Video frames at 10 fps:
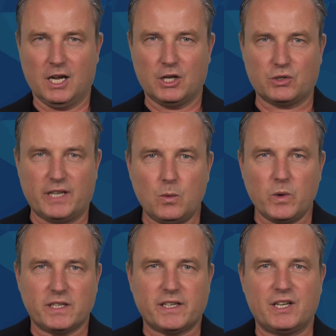Today
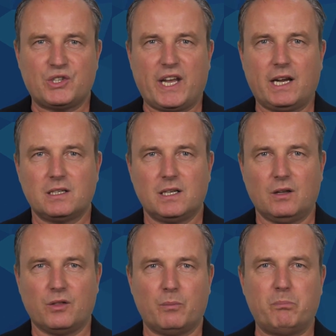we're dissecting
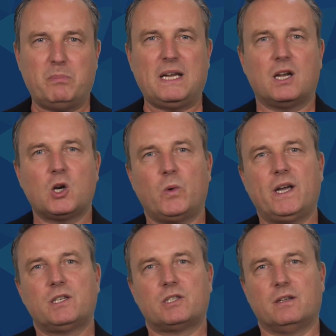the big
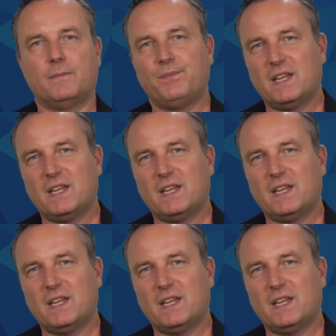question,